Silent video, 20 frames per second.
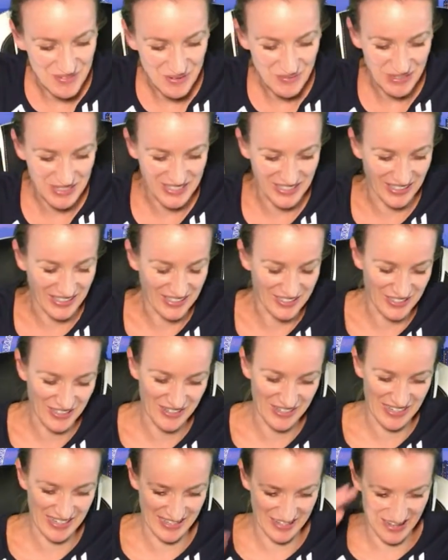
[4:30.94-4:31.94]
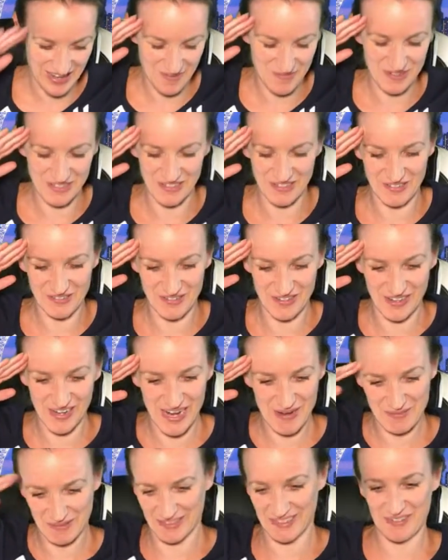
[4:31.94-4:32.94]
which I duly, and that I would use
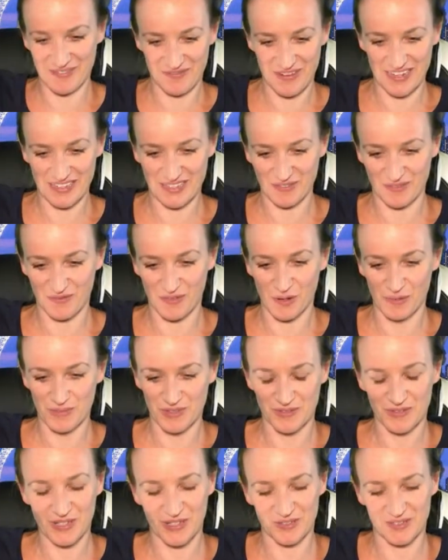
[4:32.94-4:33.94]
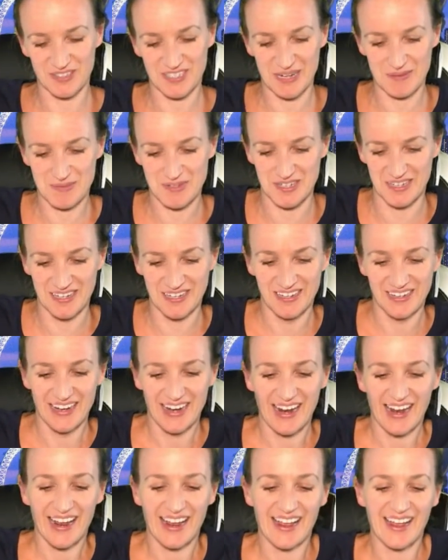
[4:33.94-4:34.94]
reliable and effective forms of contraception.
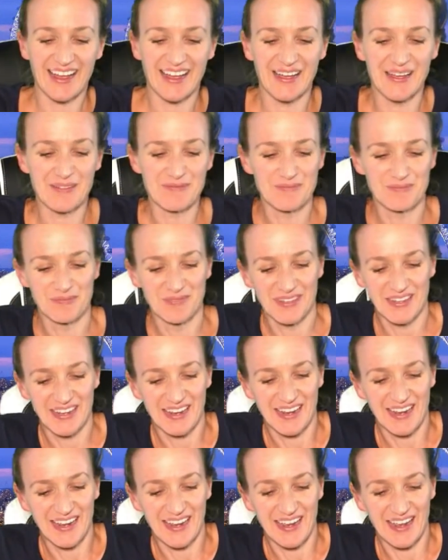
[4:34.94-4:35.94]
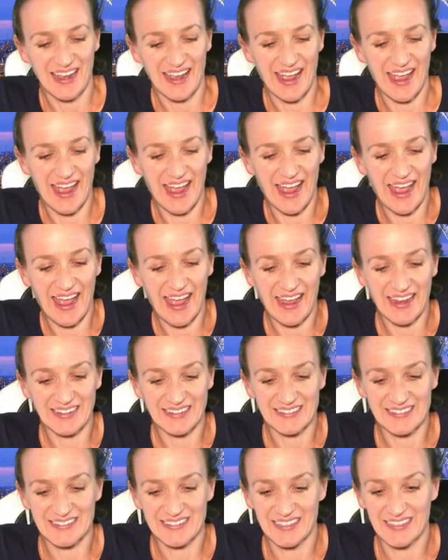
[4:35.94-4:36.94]

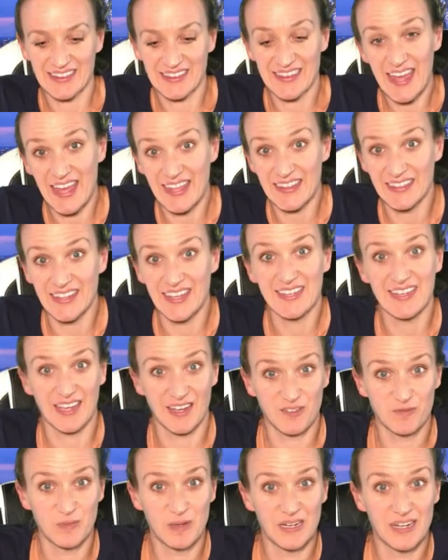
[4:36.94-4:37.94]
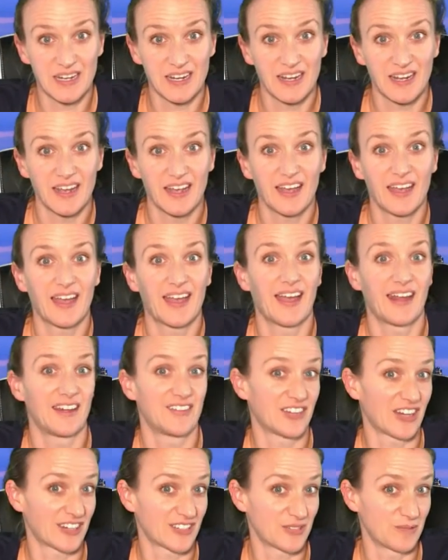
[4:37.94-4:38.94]
And then they gave me an
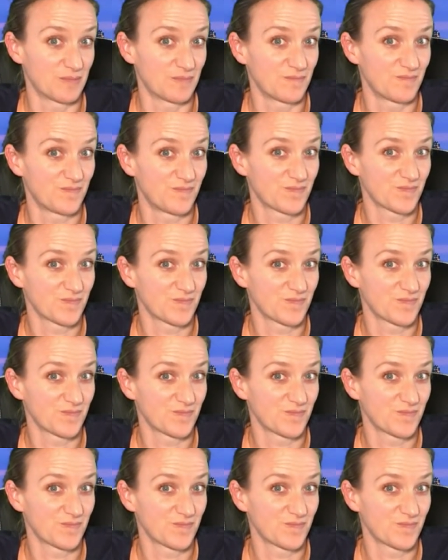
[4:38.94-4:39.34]
injection.